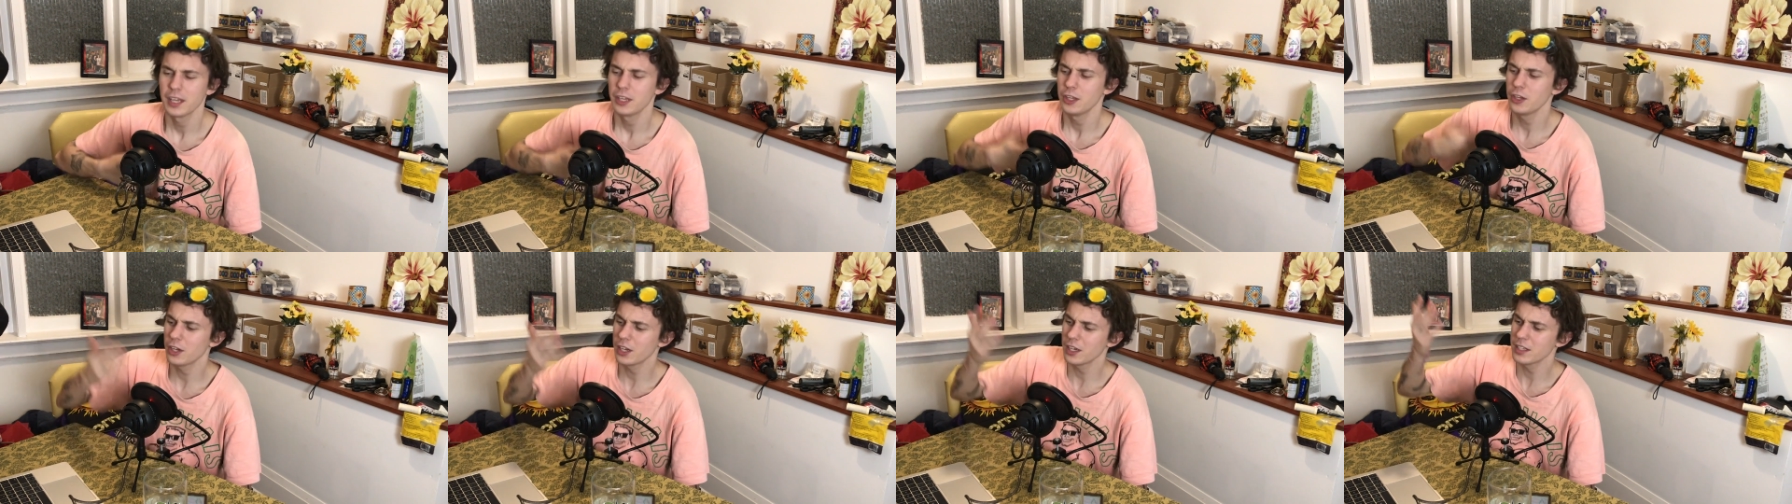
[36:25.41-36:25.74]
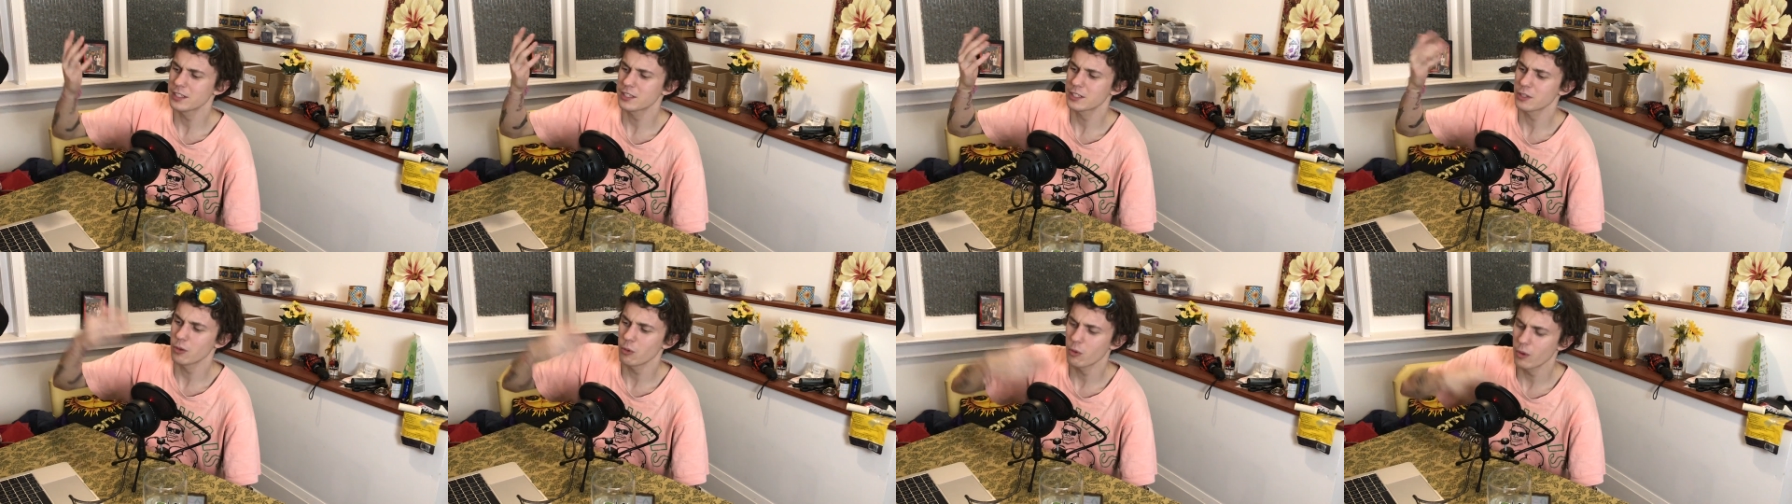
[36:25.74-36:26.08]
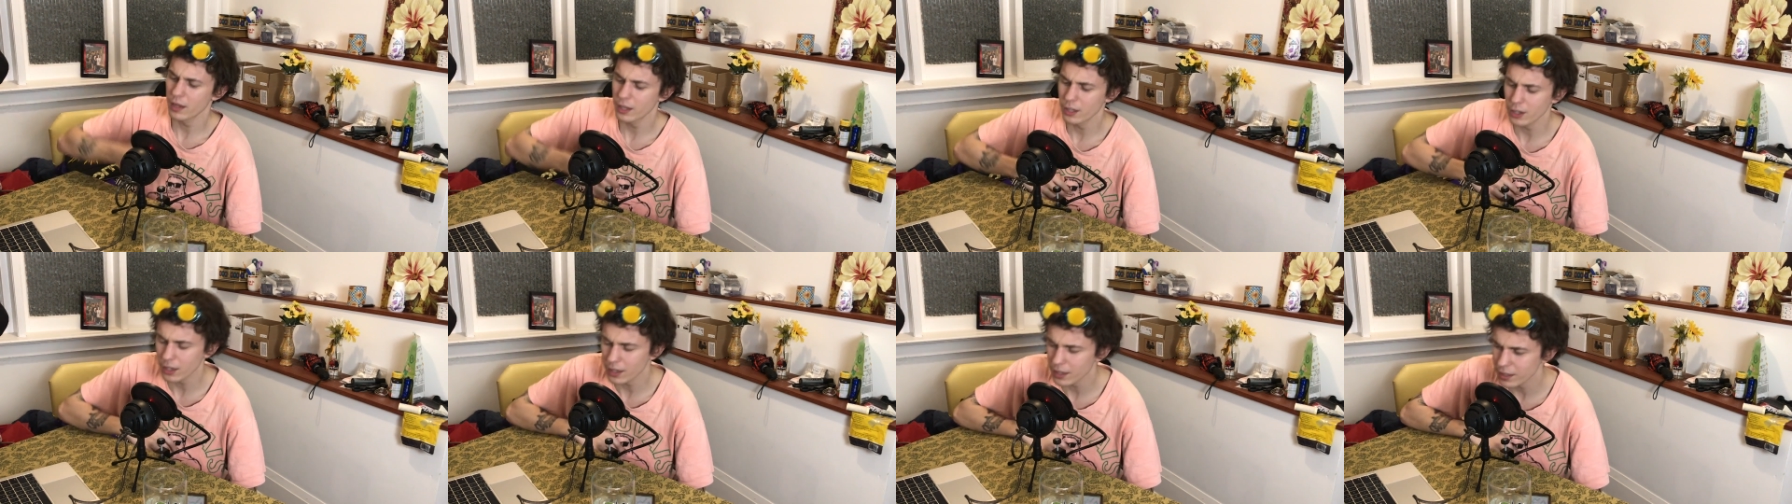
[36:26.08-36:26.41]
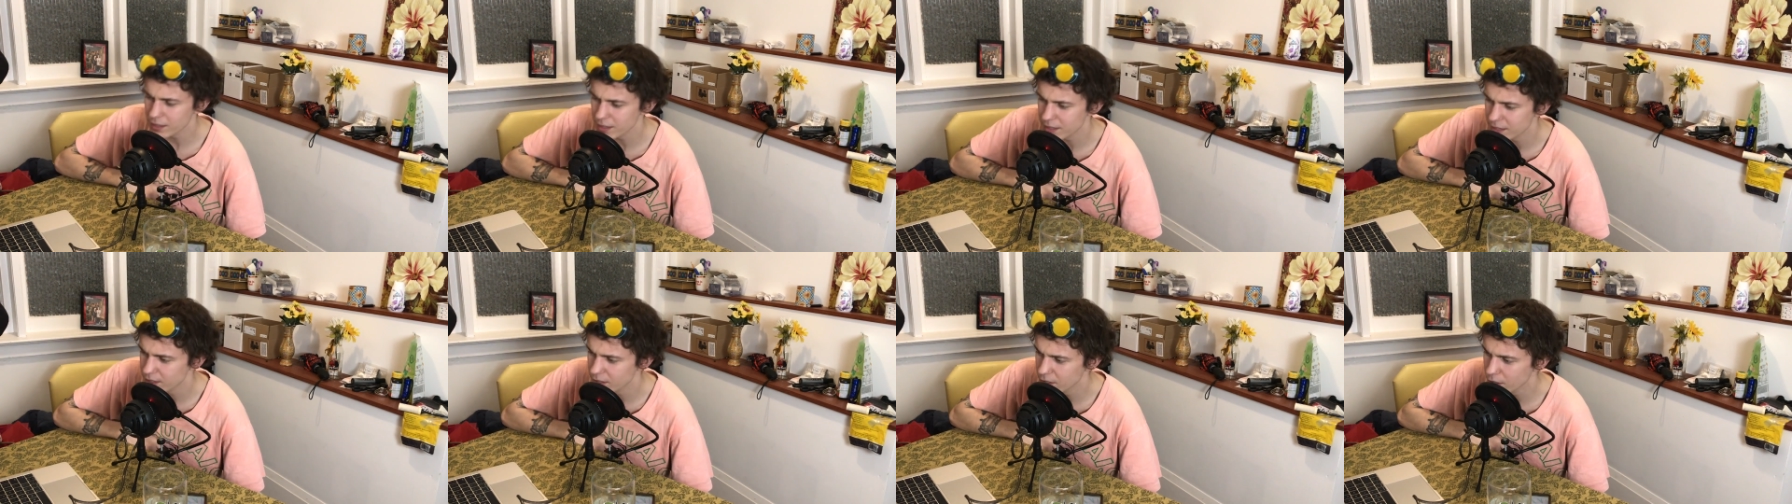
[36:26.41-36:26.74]
You could do, you
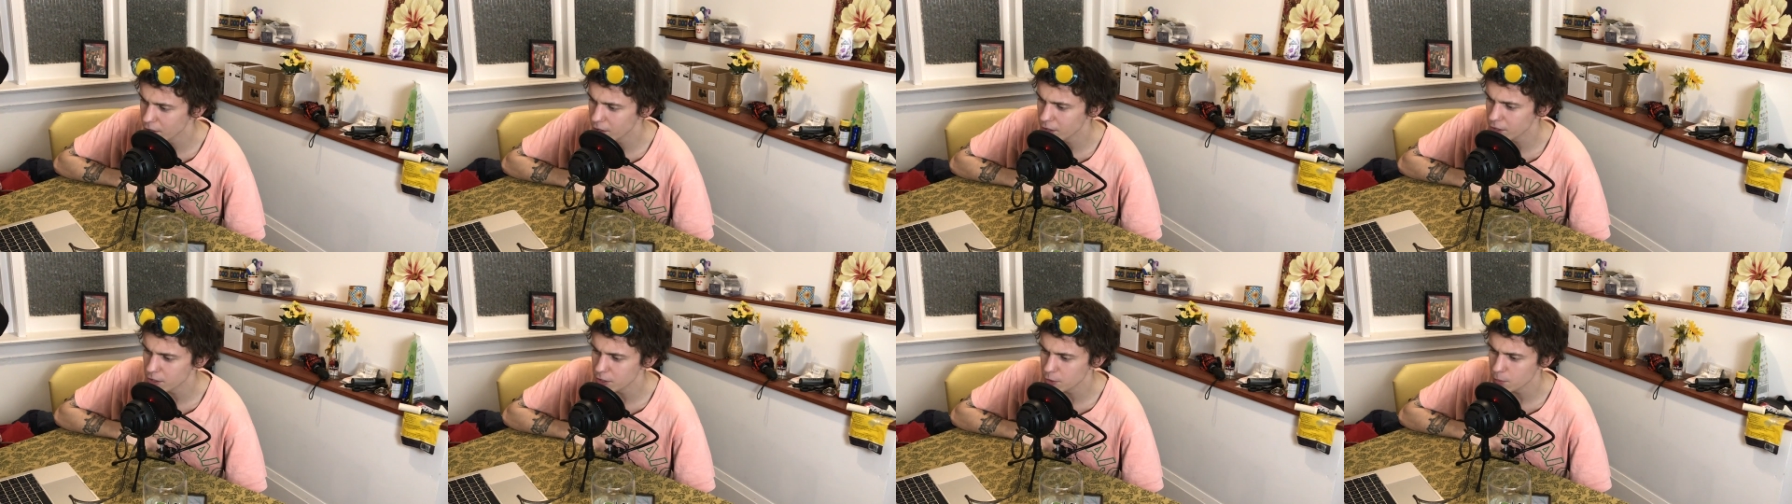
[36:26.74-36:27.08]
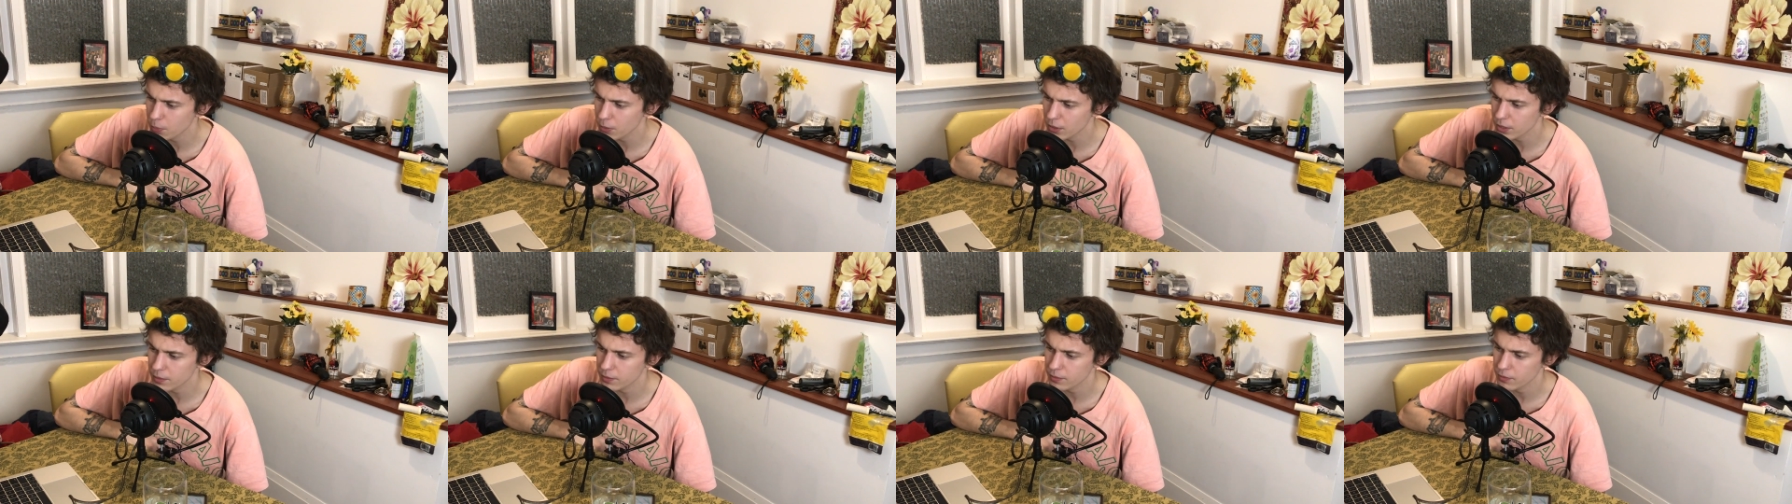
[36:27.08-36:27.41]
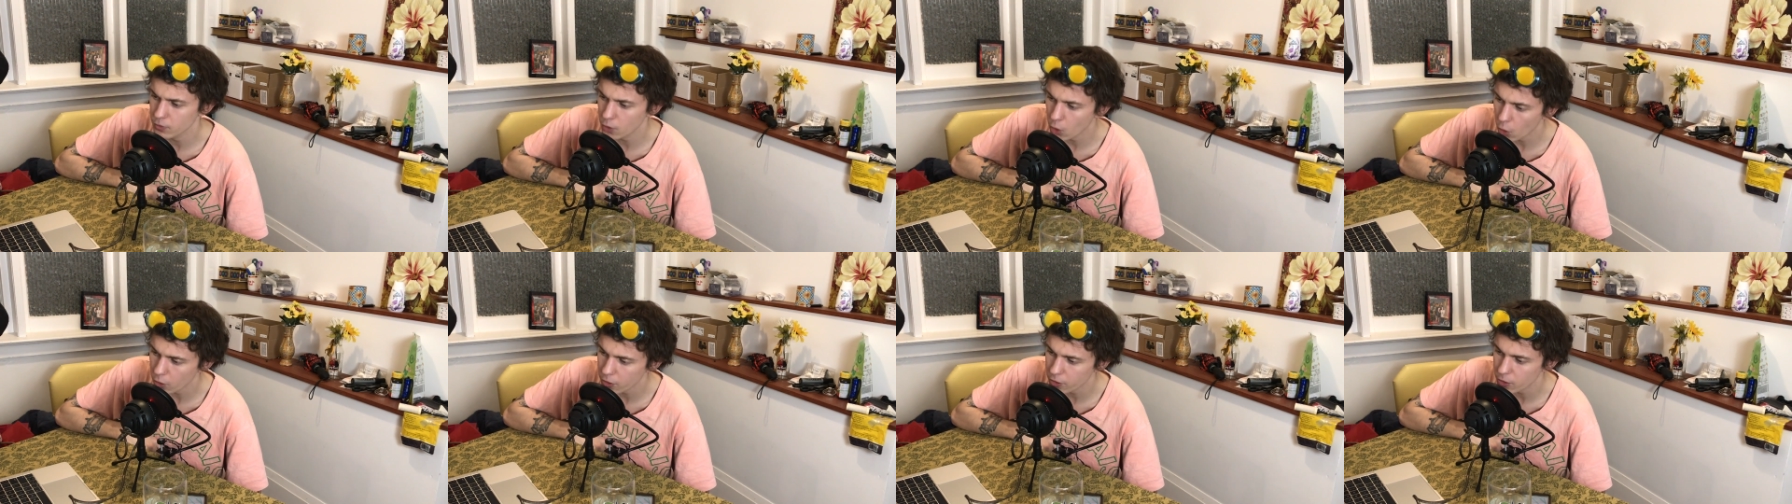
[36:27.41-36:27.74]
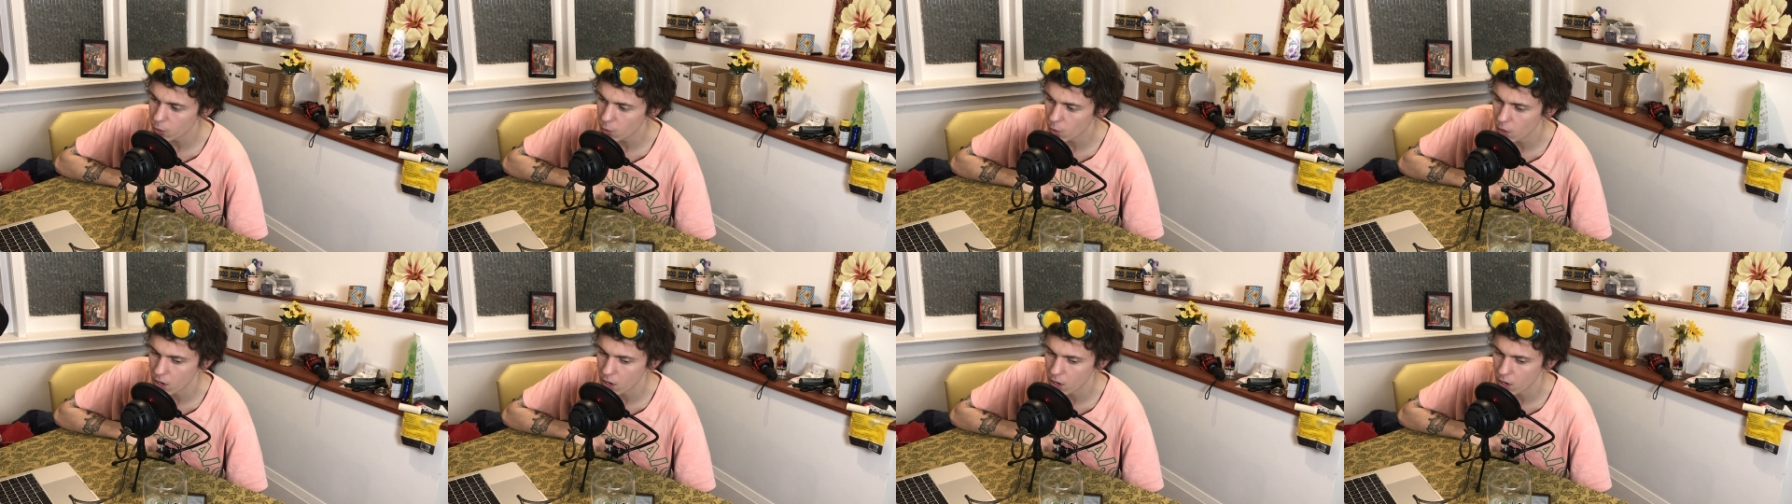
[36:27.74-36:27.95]
could, you could just put "Know your